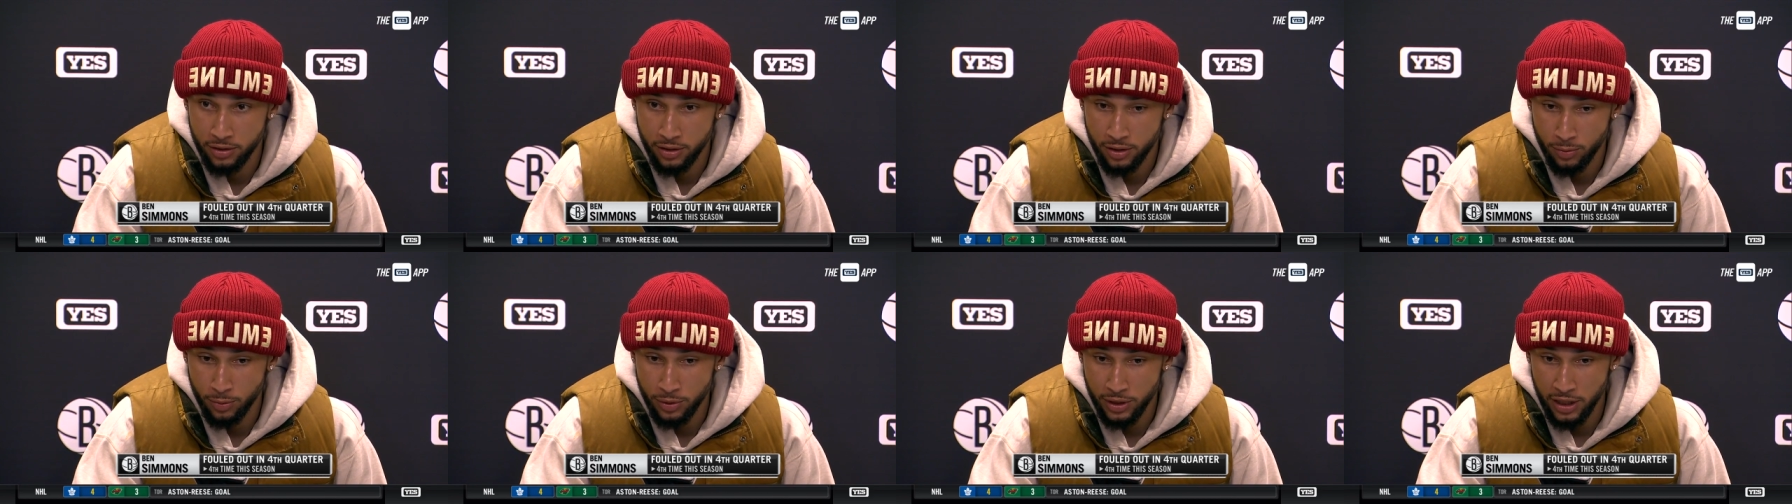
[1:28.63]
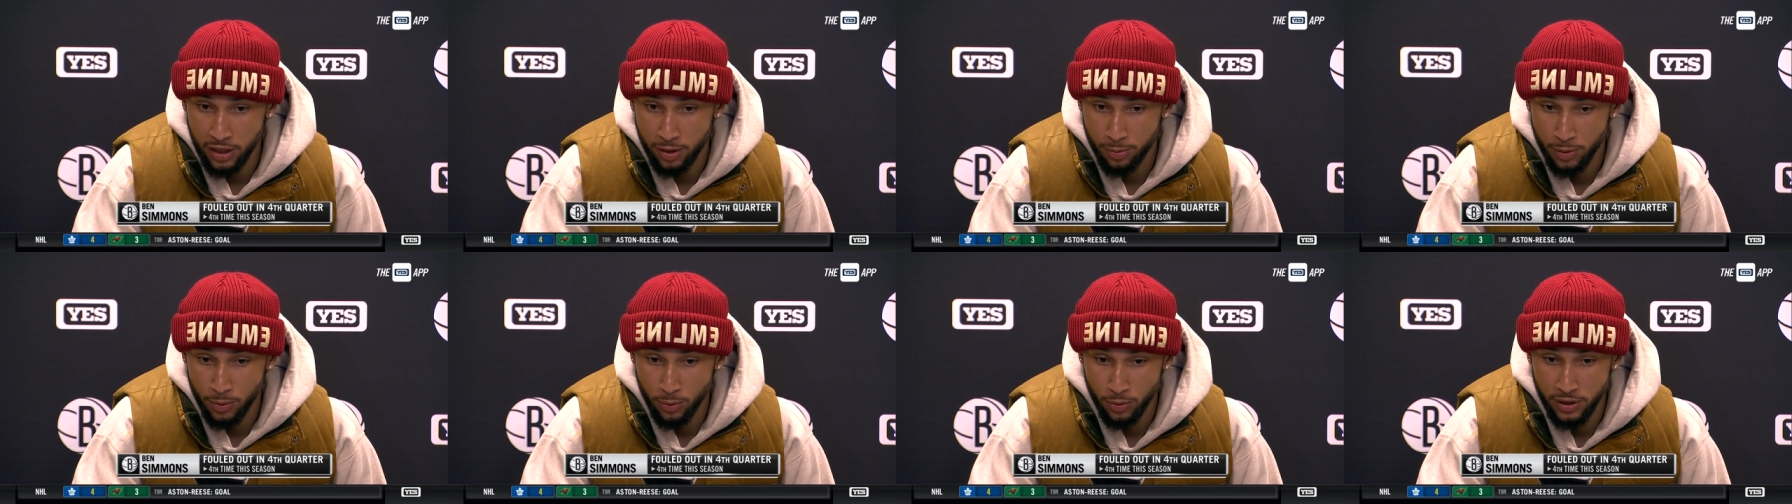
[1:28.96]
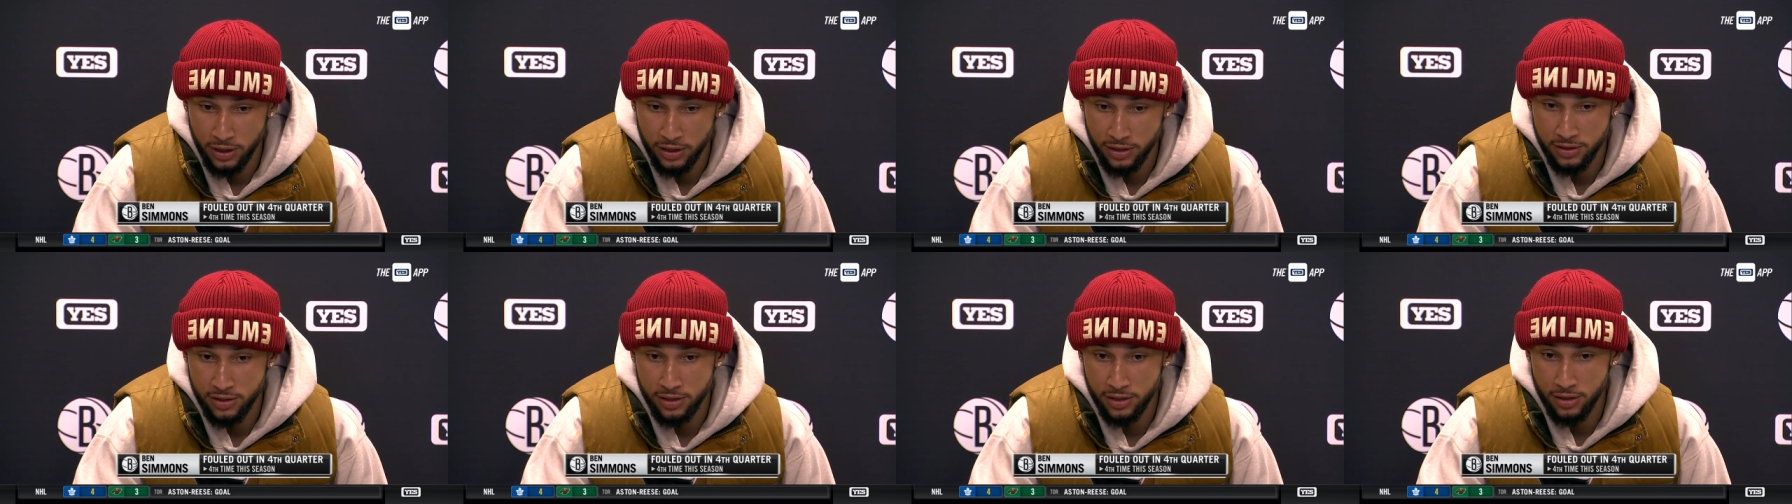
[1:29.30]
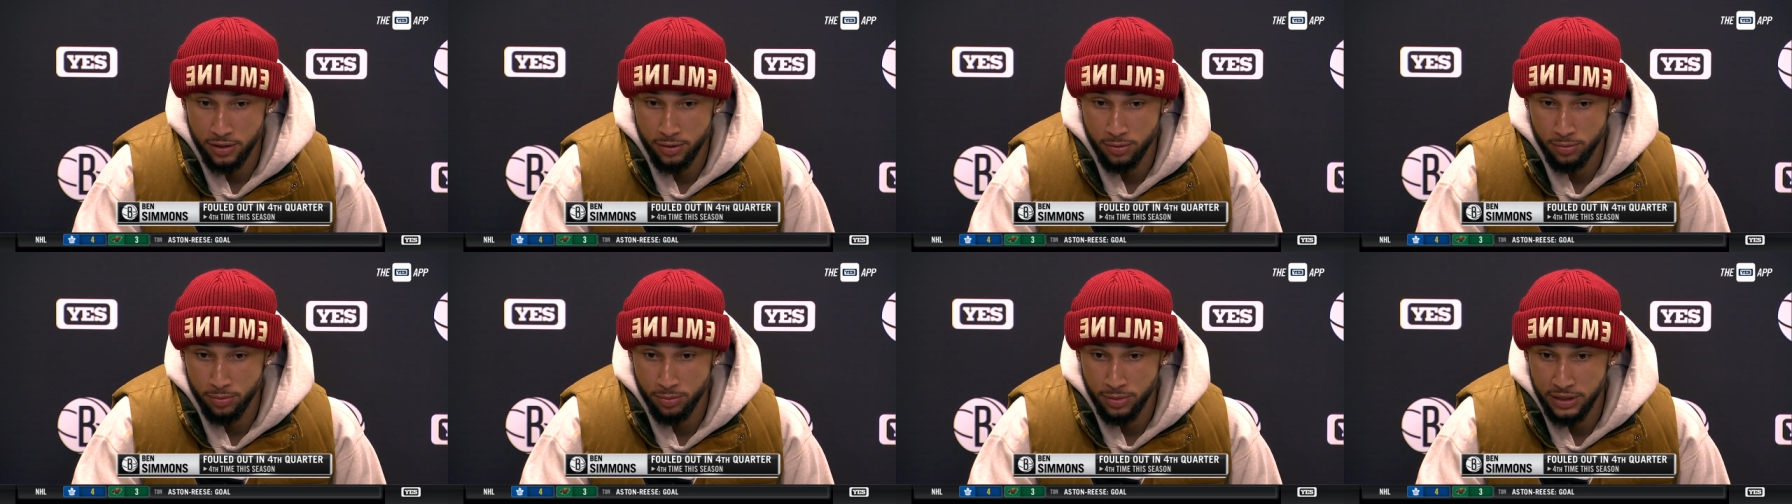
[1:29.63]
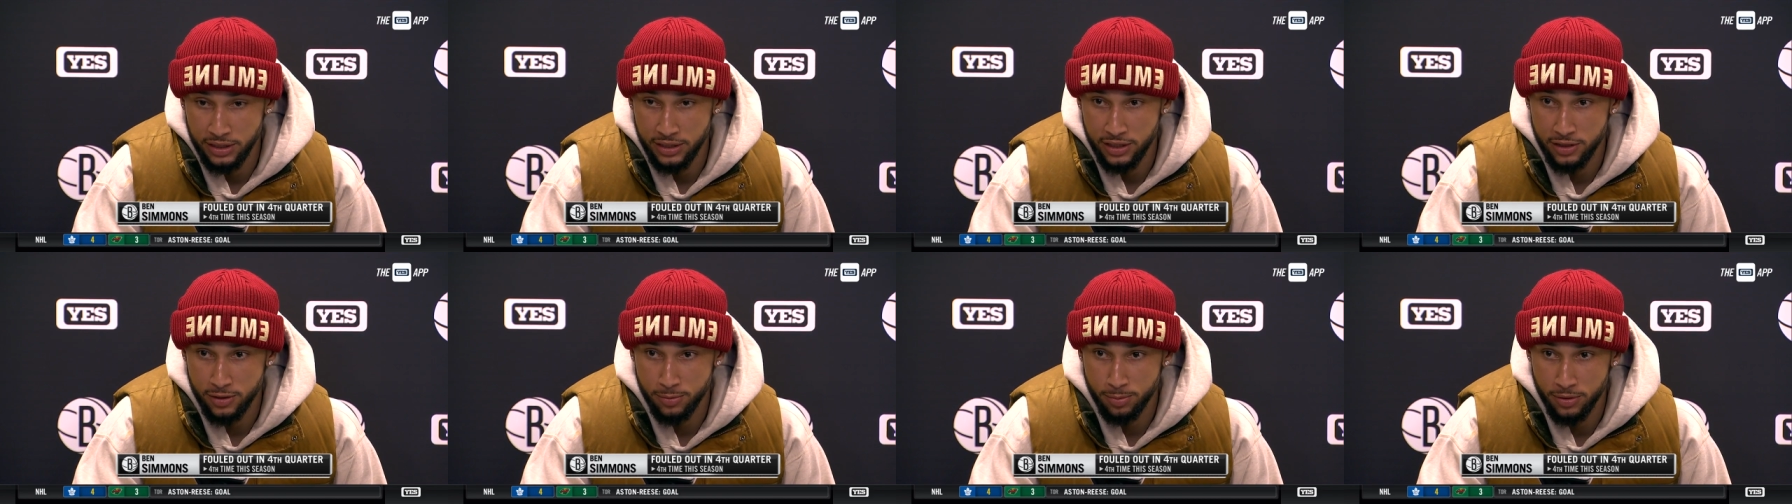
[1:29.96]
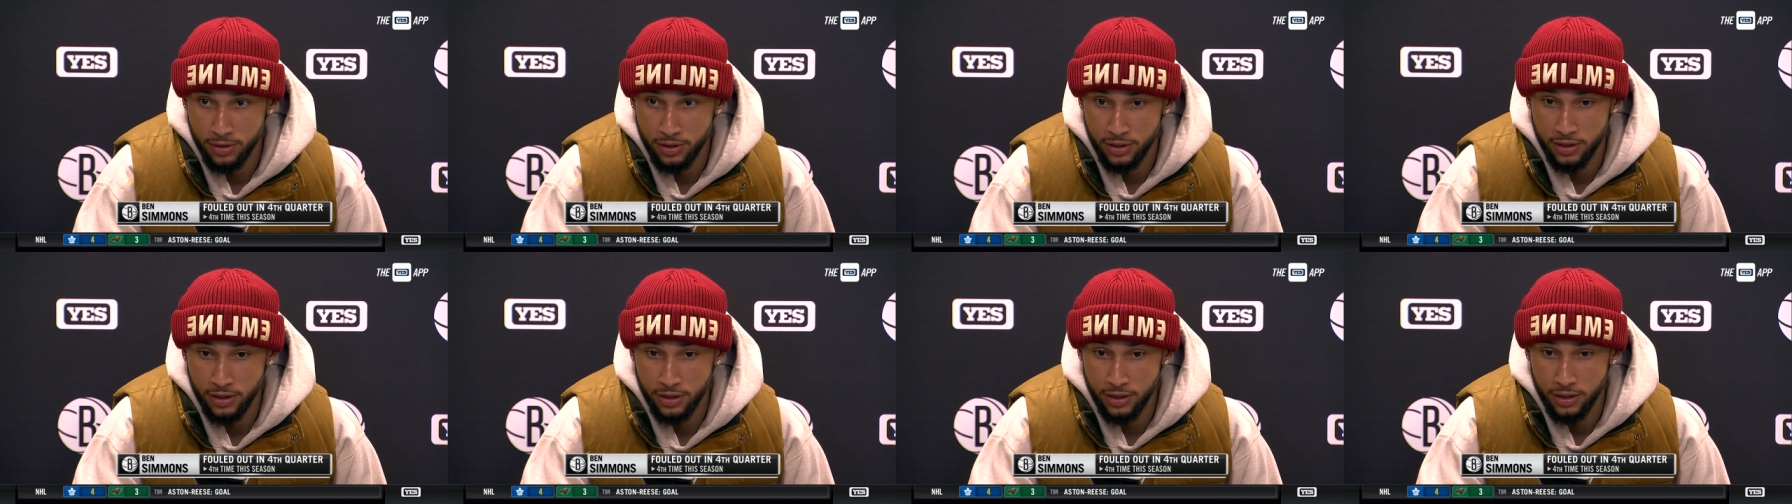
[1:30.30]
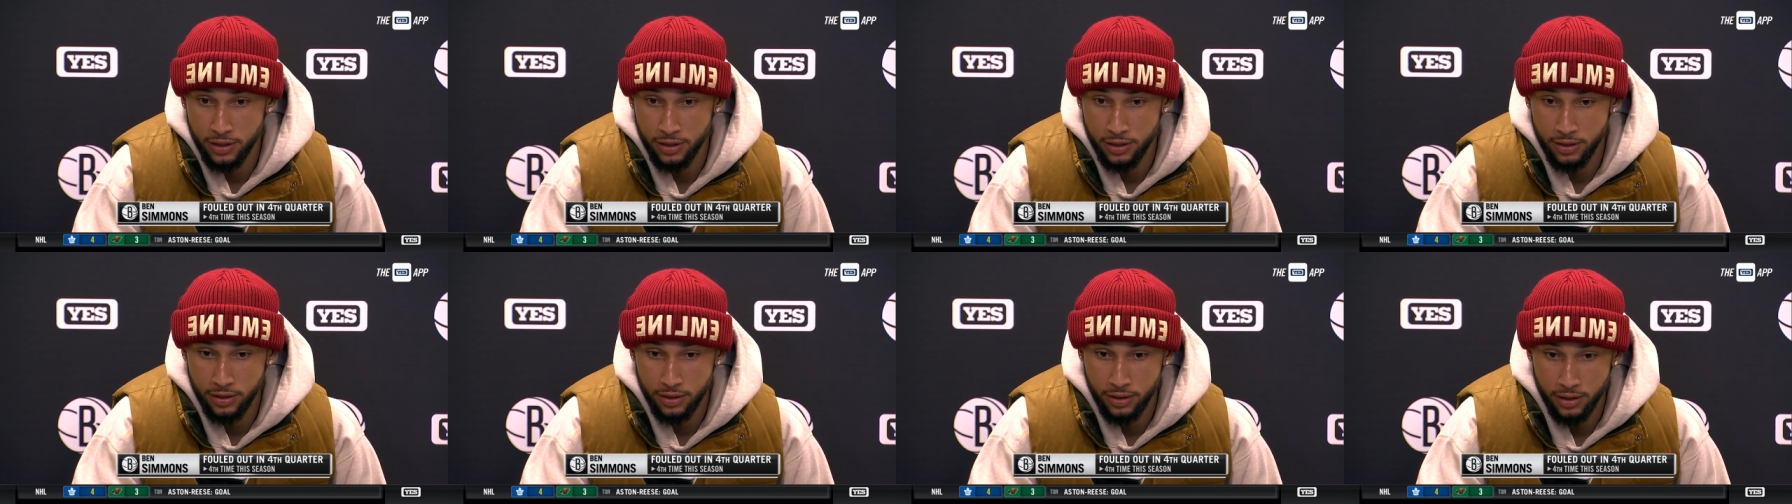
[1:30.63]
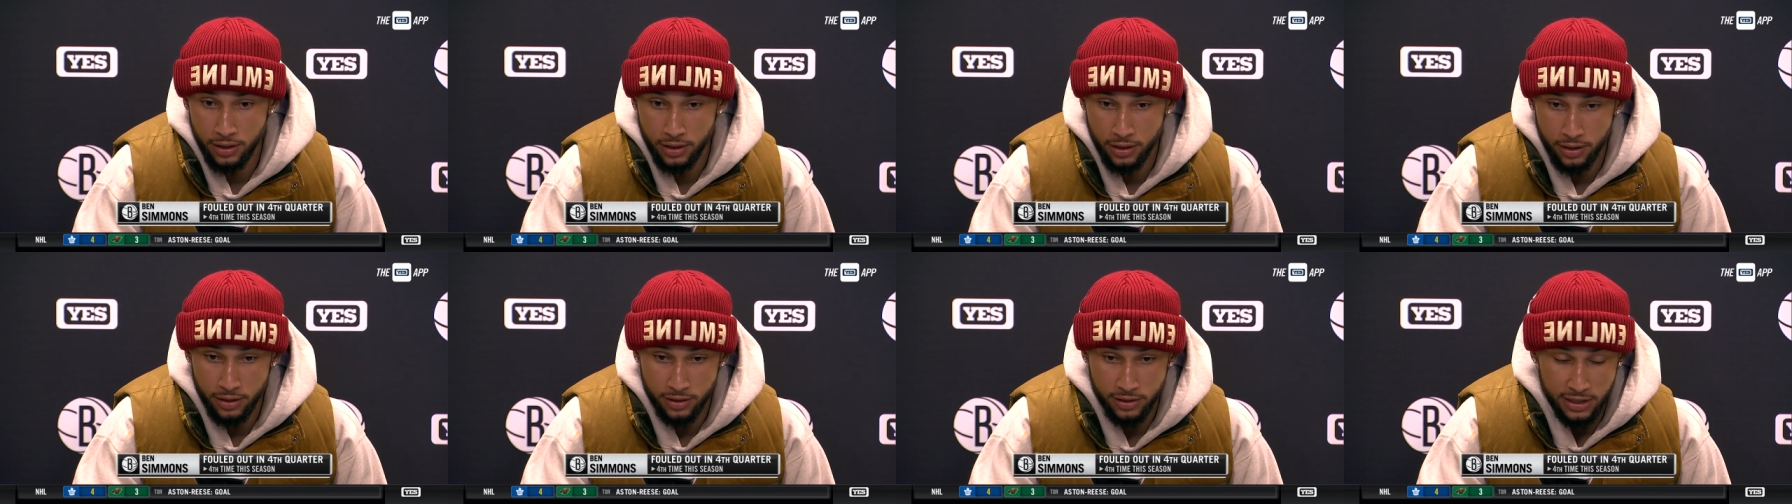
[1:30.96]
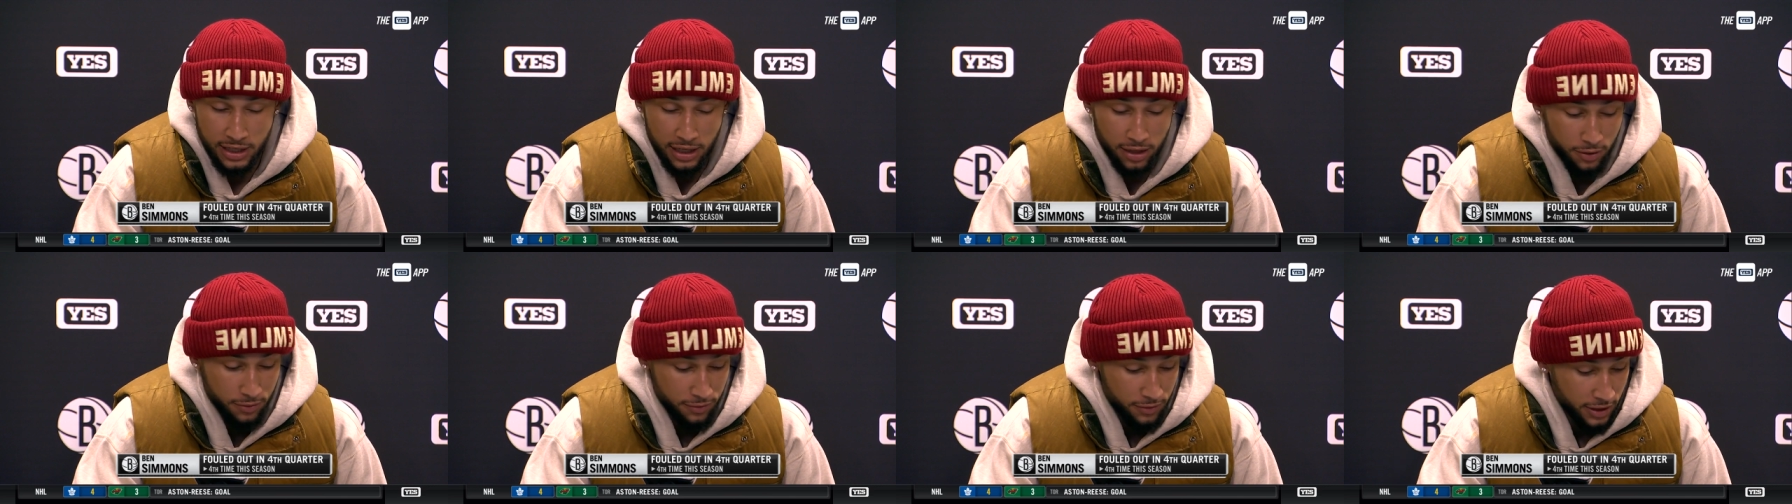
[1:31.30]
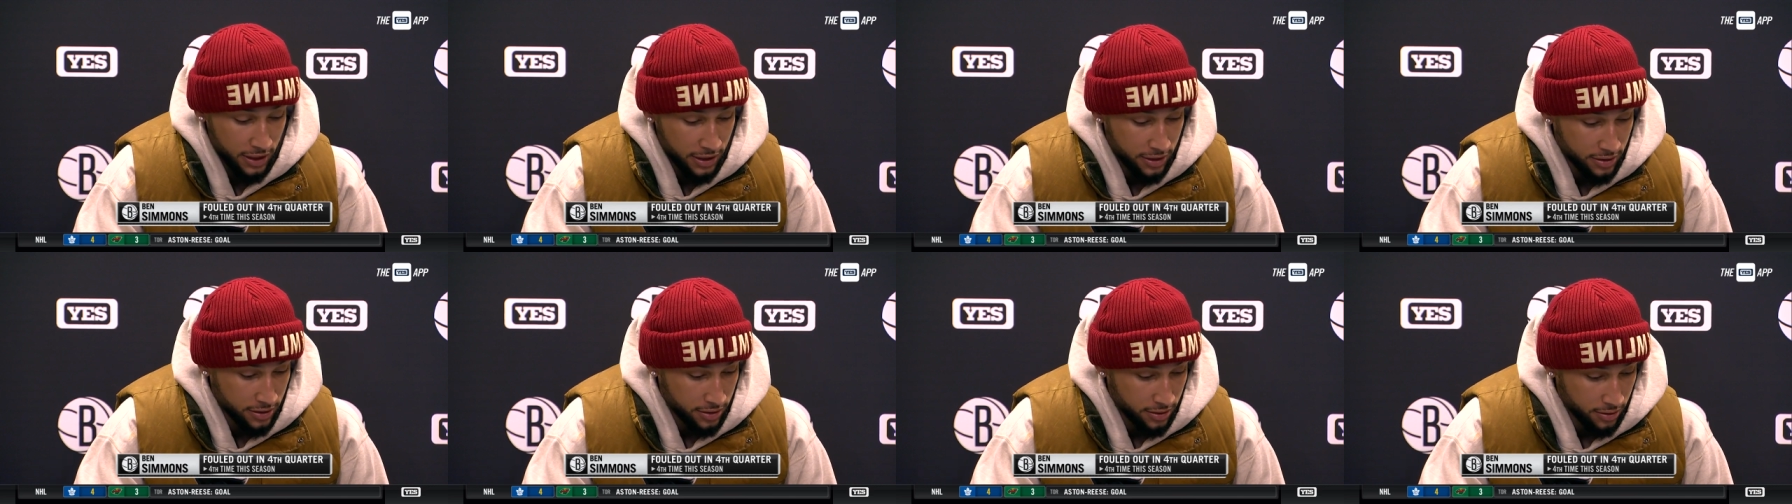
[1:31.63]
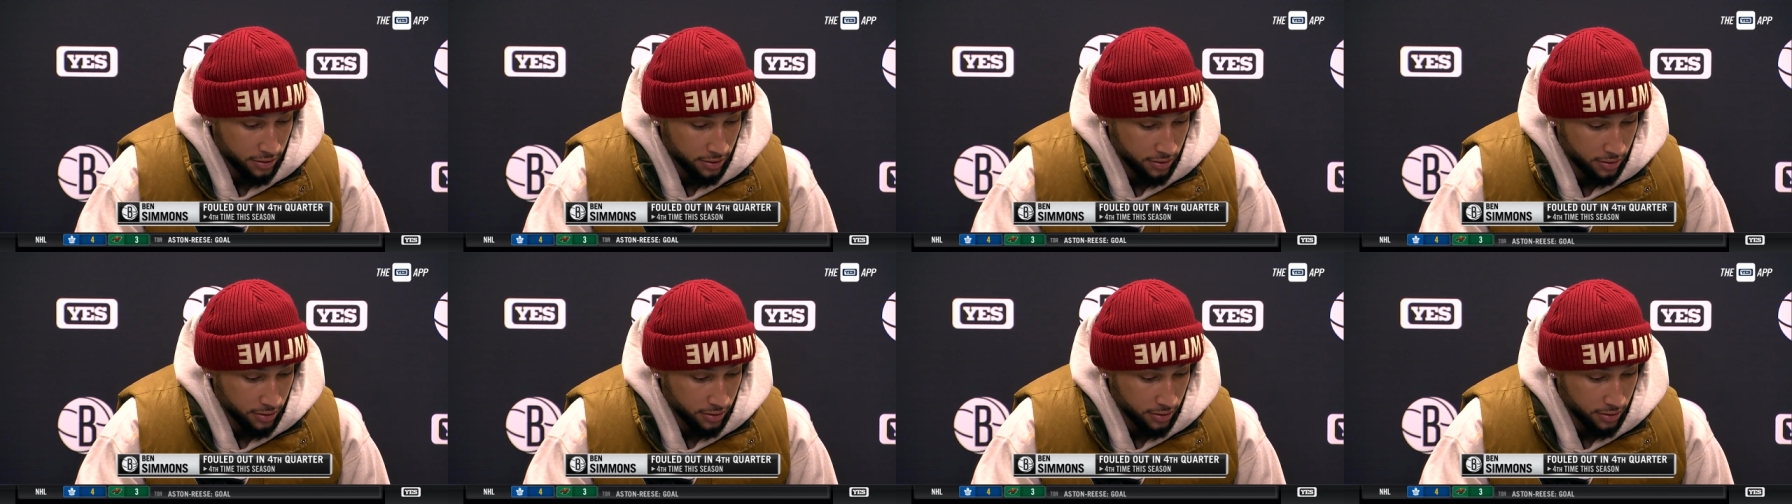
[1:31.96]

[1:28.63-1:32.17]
and we got to be willing to be disciplined and, and sacrifice.